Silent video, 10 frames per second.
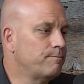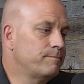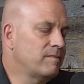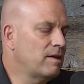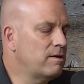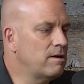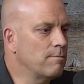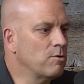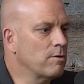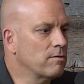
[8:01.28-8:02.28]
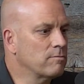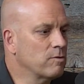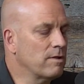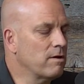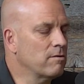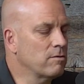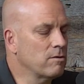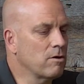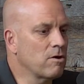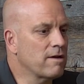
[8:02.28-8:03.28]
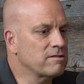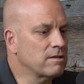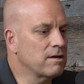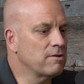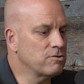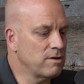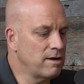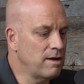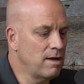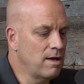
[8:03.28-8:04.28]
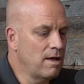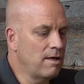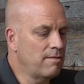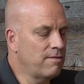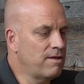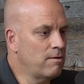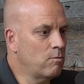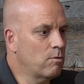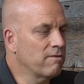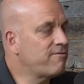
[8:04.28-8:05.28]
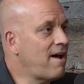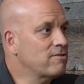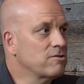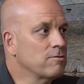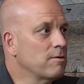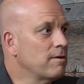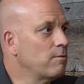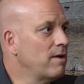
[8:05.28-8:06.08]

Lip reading: ended up going really across the country that were fast growing.